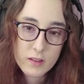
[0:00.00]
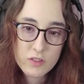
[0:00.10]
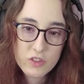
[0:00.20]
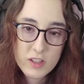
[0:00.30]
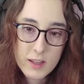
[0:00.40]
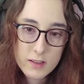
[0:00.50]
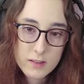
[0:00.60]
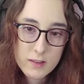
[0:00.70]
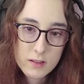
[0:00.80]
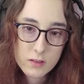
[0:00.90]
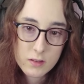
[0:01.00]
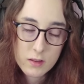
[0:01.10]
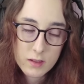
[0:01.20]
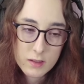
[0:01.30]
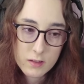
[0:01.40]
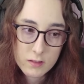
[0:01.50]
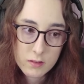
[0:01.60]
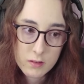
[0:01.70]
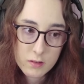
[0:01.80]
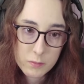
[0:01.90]
She can't see the thing in his
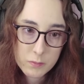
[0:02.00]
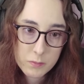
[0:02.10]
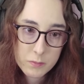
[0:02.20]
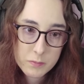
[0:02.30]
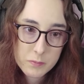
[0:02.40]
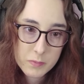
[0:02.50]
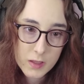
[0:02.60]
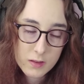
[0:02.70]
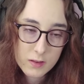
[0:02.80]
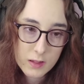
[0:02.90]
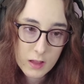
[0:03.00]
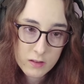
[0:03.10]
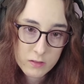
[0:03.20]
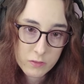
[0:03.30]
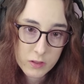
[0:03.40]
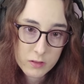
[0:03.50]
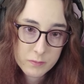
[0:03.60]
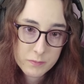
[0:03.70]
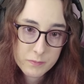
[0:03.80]
heart that's classified.